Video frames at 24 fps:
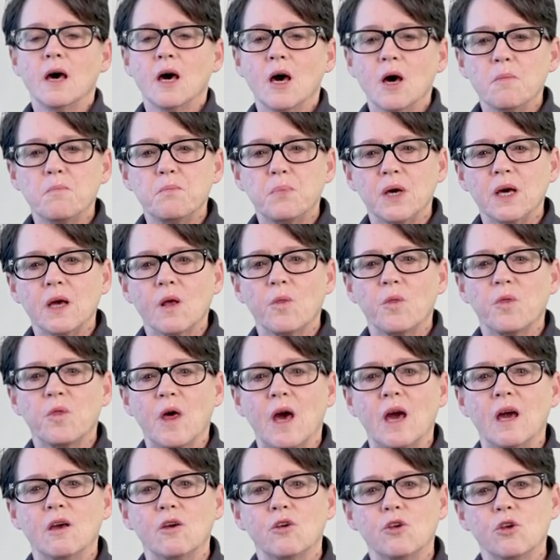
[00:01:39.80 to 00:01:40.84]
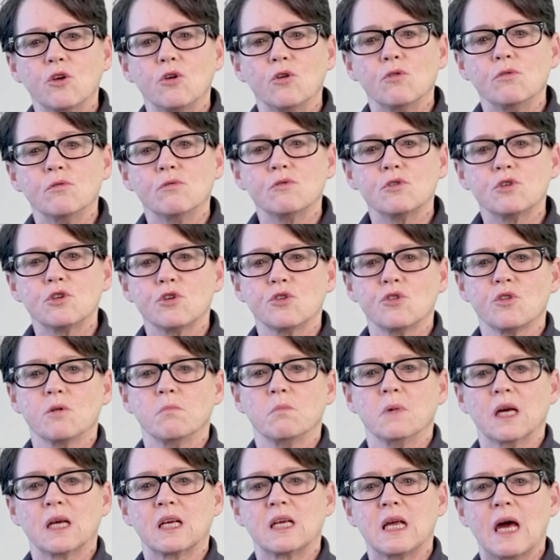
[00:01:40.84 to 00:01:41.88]
A big thank you to the
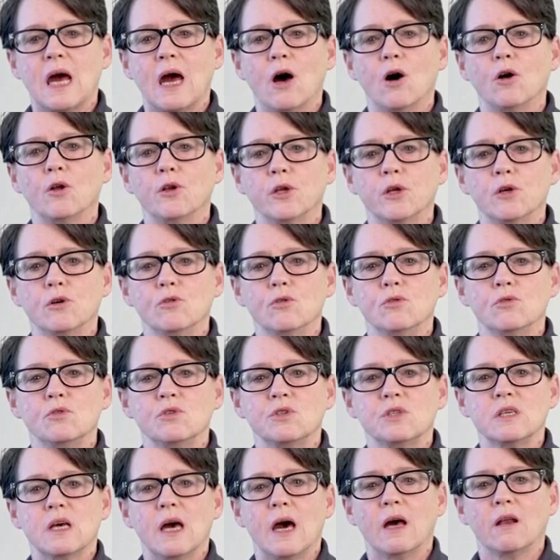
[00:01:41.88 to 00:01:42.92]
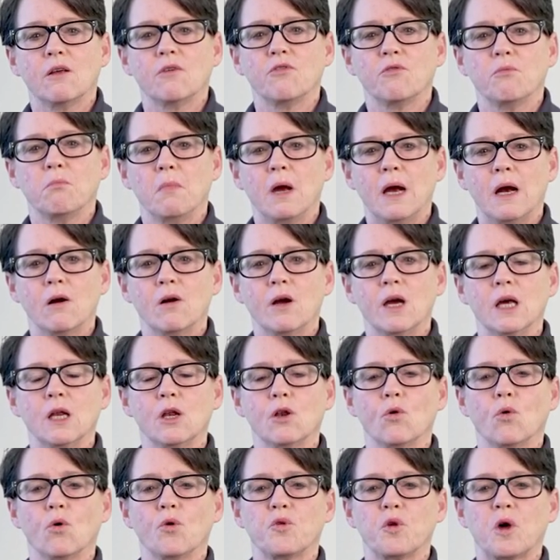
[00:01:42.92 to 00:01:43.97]
McDowell News out of
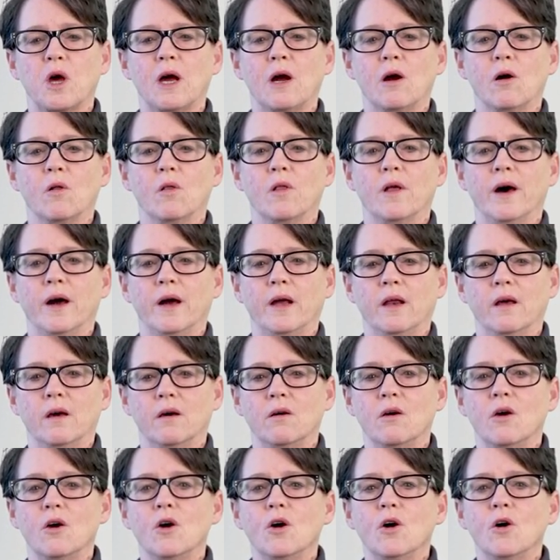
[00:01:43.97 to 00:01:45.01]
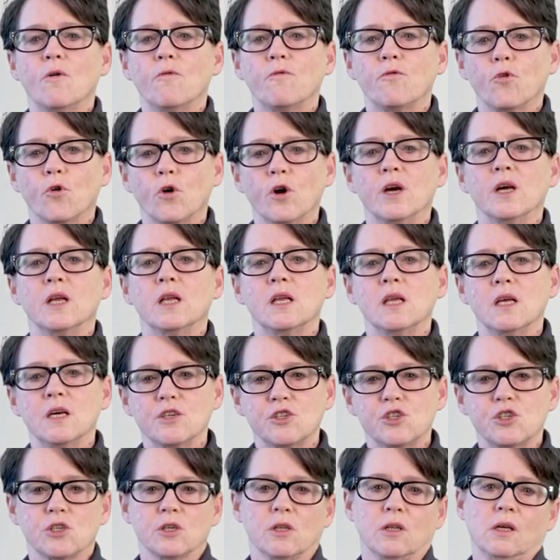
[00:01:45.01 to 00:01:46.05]
Marion, North Carolina for
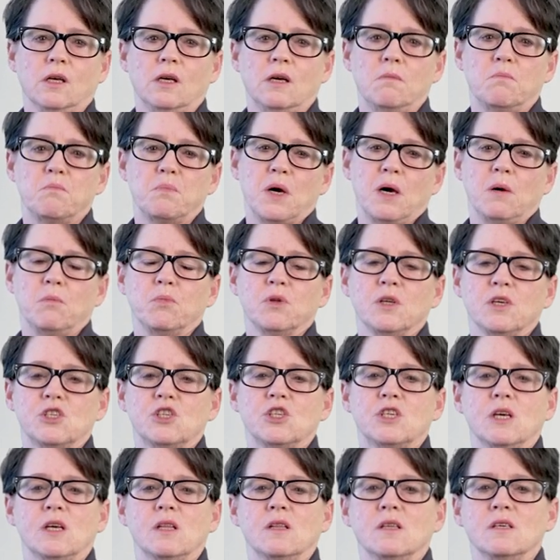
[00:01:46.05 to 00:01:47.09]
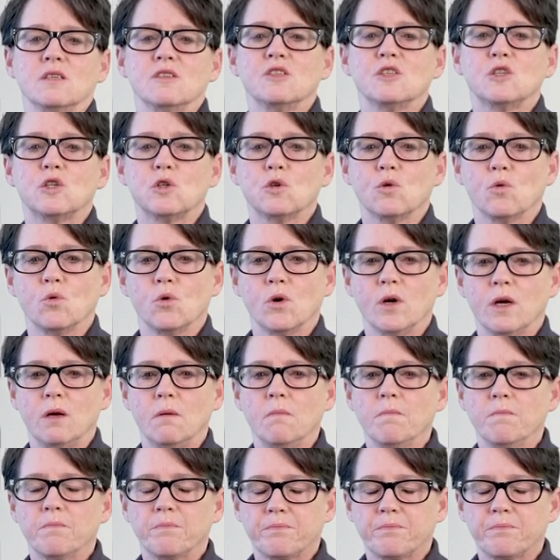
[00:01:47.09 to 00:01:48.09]
initially publishing this story.